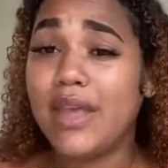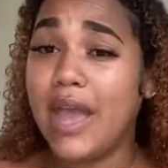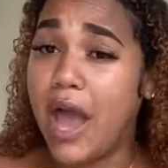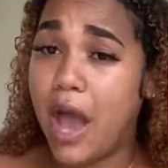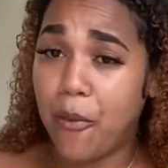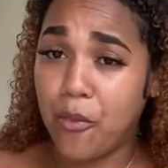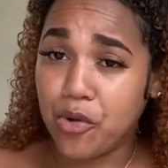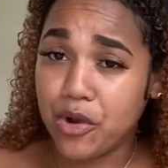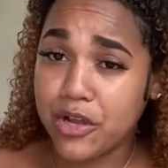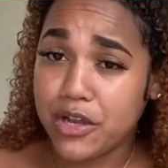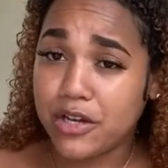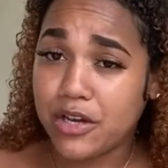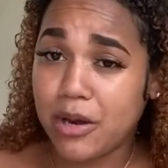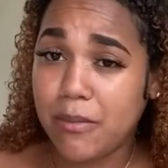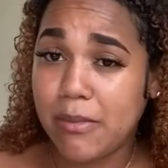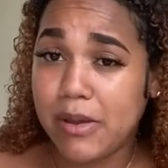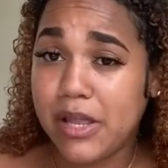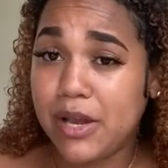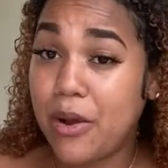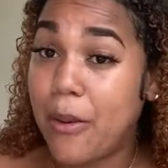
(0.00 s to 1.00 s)
I'm working
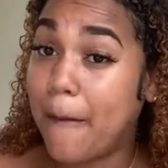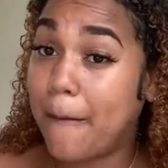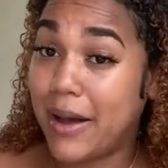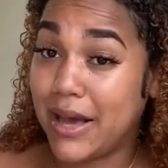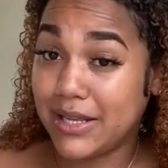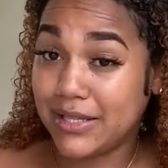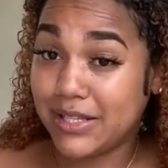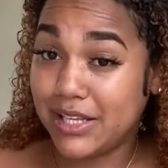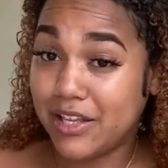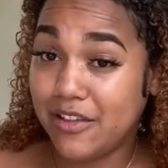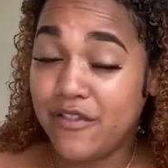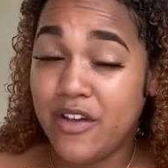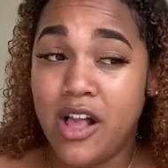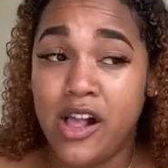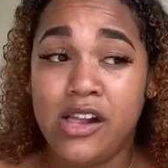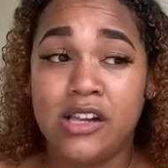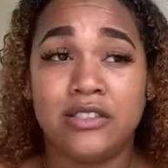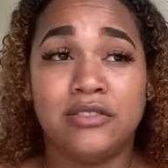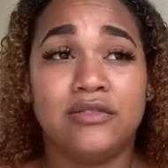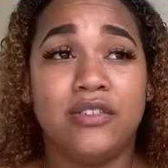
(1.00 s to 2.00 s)
on building up myself.
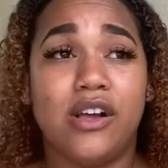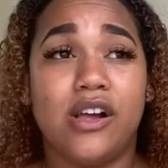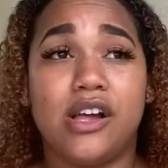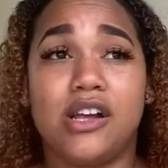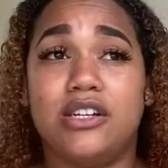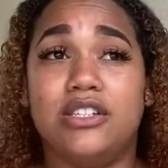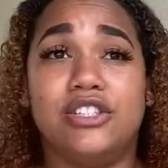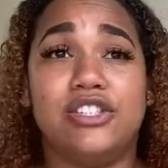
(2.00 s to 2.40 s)
And